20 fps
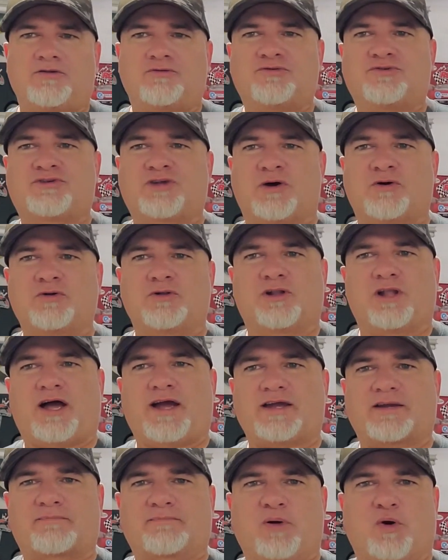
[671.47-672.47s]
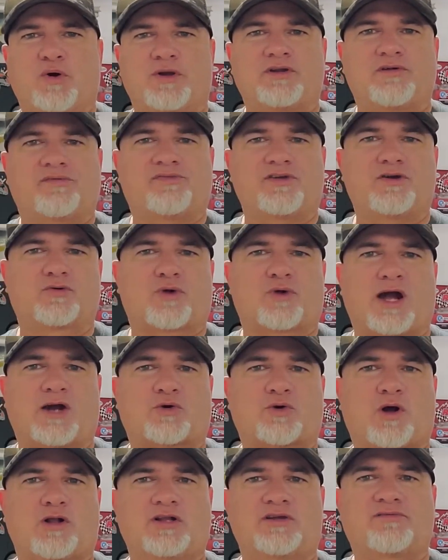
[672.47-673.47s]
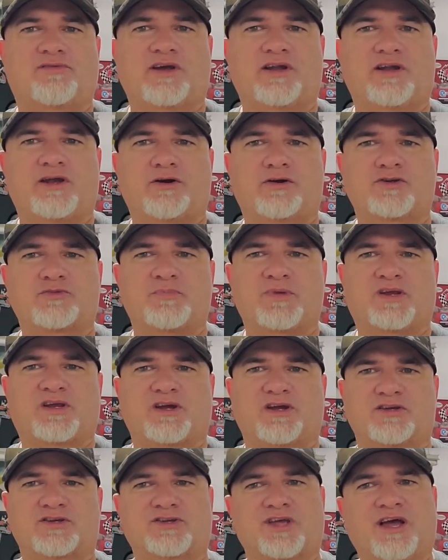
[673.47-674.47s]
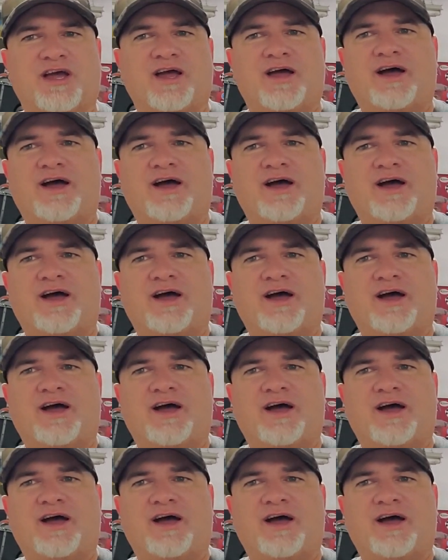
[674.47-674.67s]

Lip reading: don't like point of view rock crawling videos because